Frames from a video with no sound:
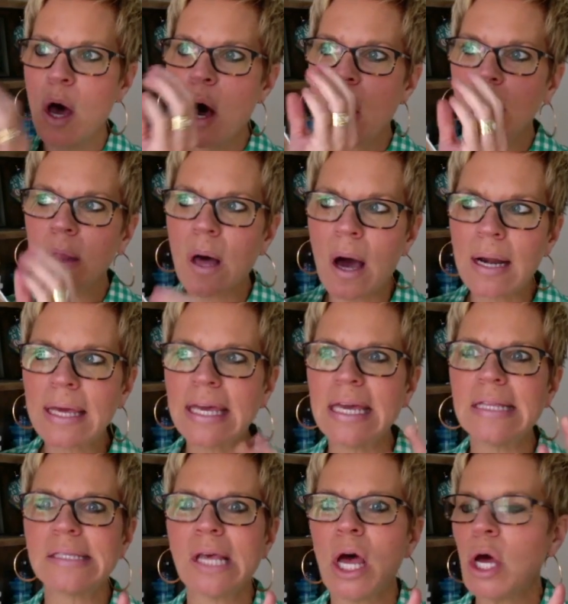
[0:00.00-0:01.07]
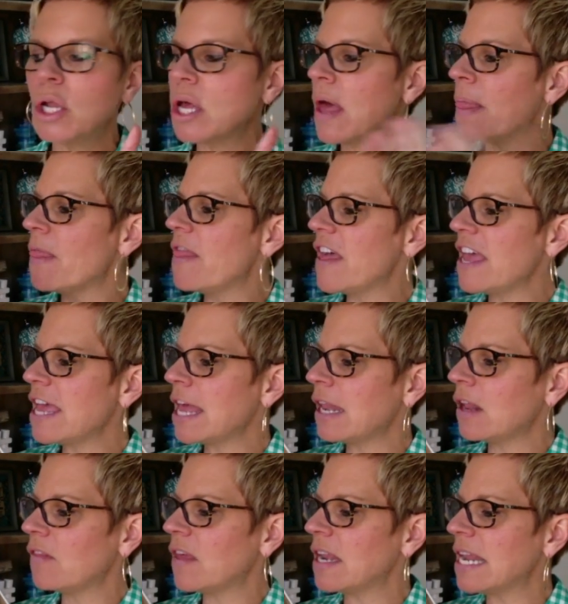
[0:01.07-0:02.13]
A lot of kids, and
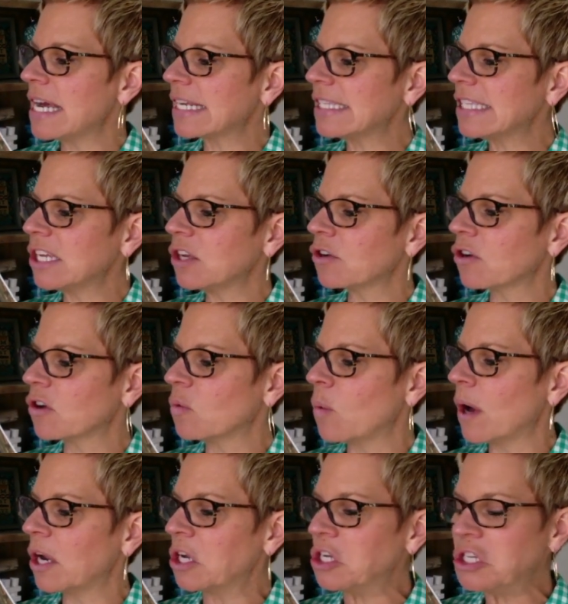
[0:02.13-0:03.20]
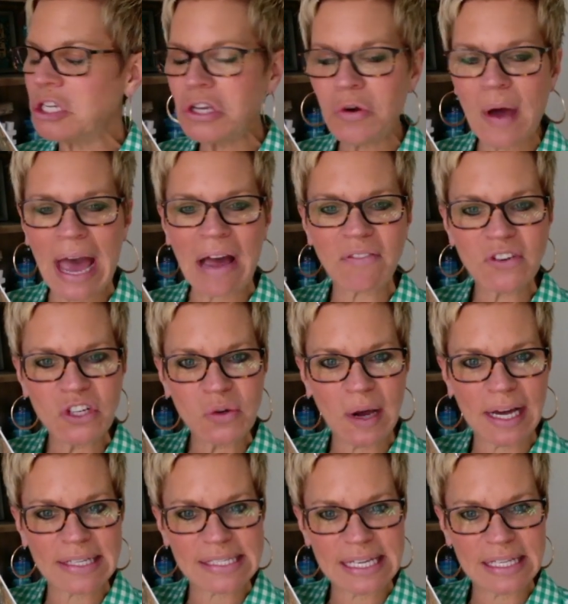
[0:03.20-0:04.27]
then the next thing you're going to want to do after you ask